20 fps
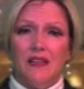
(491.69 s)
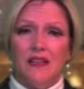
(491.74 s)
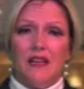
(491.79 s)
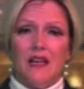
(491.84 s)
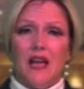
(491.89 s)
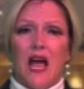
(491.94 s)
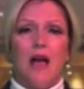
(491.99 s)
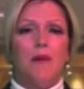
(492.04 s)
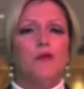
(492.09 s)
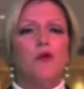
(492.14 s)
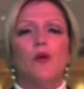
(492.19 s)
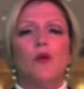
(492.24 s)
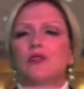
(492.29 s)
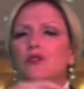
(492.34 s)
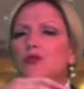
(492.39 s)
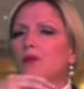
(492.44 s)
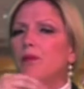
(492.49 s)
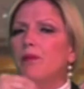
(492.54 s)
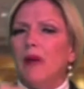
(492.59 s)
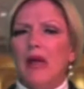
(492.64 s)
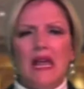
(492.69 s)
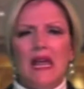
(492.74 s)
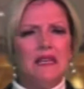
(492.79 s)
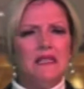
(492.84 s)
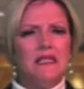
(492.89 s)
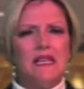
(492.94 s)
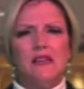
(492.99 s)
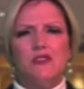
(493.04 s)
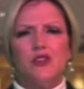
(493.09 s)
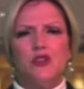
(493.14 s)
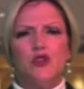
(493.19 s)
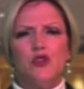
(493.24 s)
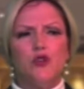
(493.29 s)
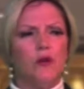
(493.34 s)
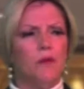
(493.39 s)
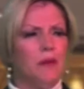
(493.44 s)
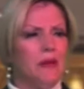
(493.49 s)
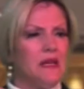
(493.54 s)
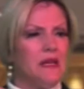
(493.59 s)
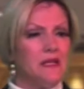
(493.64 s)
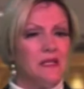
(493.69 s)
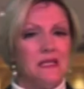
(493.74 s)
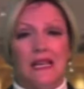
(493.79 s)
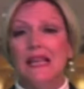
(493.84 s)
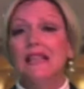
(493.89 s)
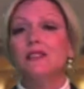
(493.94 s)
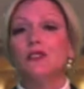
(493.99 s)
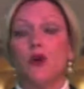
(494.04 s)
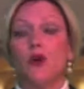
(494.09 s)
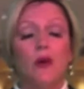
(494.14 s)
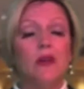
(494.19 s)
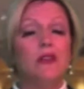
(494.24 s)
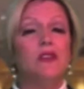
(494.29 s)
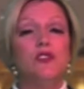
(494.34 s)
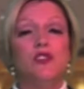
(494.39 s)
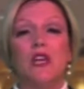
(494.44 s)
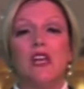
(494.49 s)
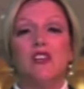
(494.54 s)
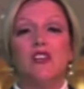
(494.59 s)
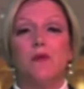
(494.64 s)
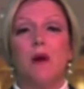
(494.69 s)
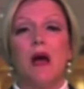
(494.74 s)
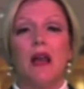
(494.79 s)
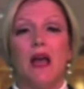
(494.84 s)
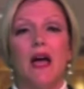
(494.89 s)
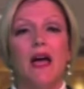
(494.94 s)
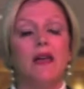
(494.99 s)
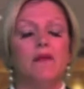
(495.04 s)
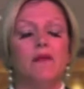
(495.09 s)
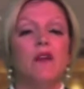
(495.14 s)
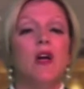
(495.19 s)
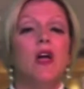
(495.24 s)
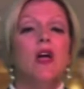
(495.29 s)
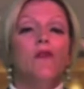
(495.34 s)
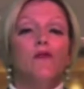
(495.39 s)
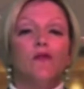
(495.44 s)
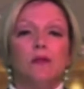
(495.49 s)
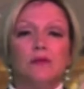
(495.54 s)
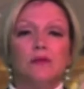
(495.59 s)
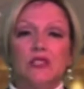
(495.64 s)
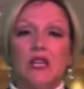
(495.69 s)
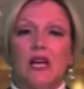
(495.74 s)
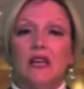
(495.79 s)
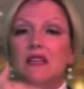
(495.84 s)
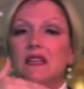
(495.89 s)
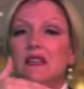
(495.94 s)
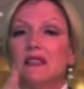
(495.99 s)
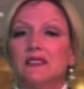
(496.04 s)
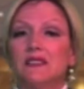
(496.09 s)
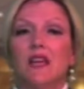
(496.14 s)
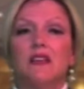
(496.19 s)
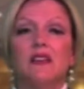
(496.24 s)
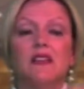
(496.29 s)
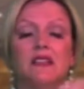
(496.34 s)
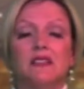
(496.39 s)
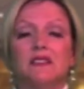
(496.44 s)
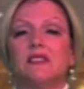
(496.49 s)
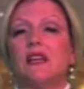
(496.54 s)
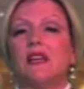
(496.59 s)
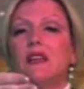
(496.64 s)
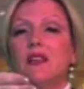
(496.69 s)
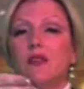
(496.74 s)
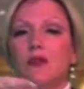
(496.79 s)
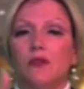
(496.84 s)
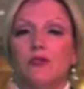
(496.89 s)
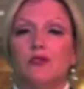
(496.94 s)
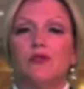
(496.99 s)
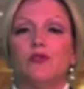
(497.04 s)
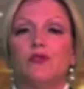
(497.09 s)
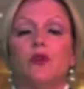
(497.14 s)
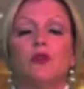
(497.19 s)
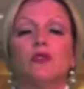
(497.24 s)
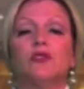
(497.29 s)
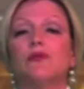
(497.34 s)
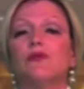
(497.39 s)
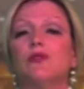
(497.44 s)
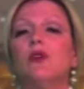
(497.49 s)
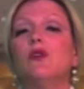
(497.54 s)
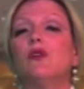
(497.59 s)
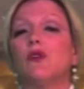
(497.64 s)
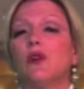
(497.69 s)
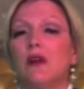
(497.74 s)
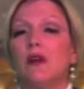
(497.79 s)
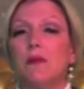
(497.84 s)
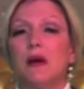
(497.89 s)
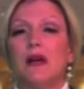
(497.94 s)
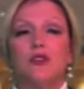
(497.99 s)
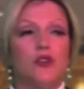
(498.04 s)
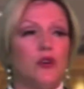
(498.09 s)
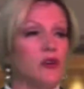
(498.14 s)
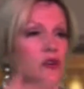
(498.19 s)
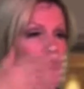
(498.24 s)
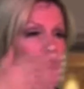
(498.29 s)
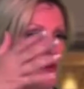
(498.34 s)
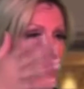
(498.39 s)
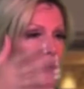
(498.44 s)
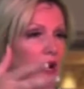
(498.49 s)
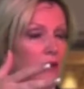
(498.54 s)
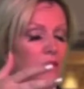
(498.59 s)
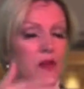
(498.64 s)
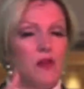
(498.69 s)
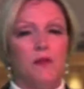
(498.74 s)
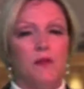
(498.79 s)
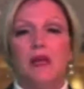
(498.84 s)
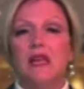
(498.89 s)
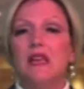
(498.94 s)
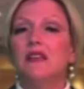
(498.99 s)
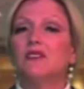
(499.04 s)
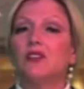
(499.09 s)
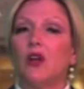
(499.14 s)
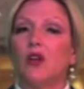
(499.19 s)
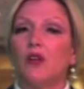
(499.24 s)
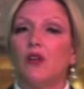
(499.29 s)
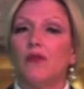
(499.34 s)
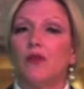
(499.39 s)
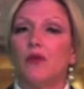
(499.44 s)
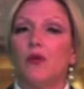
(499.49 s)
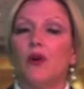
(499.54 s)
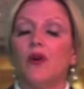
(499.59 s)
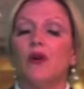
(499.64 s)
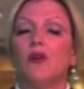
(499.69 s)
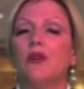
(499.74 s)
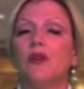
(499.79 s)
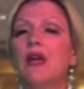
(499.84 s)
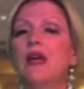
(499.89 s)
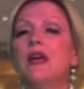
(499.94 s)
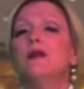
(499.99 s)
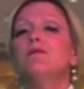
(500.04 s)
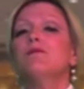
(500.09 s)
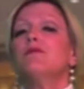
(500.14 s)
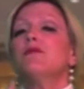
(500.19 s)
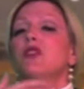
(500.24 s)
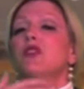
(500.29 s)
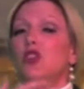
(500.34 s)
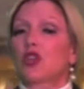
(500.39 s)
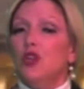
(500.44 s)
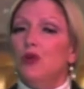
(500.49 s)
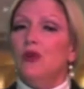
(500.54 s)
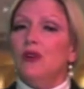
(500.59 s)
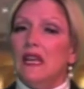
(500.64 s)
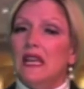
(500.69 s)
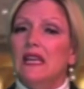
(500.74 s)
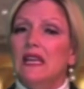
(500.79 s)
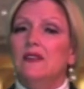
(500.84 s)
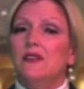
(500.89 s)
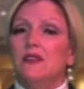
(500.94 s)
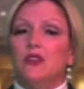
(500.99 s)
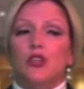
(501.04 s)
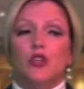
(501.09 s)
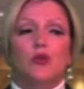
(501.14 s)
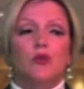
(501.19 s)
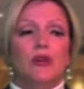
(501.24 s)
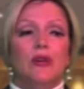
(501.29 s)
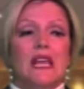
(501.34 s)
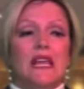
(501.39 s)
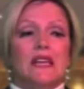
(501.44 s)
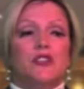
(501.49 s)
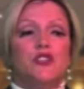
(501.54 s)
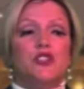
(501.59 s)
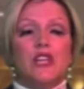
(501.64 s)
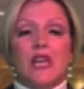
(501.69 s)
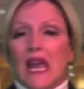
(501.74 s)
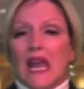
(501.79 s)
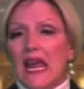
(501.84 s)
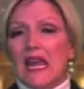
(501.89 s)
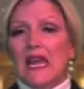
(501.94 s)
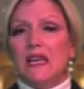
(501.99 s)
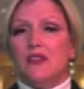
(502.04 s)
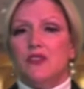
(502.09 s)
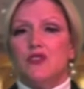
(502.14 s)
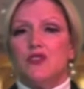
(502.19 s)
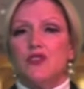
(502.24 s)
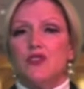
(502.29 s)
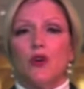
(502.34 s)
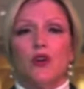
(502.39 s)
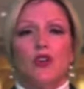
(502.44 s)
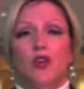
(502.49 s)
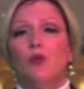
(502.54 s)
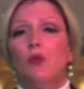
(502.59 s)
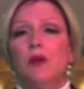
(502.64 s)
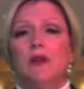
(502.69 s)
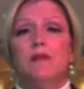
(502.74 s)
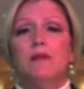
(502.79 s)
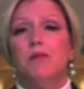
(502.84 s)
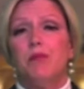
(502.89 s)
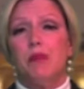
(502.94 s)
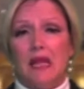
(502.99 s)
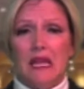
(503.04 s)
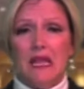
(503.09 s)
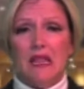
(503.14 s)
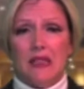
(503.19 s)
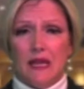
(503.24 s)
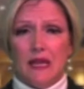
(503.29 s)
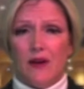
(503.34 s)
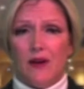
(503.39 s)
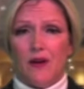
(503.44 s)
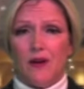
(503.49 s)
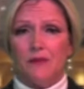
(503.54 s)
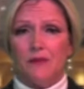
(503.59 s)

I'm going to pay attention to it because it's going to change my life. From Sunday to Sunday to Sunday, those of you who are in my church or come to the meetings all over the world, You need change or you wouldn't be there.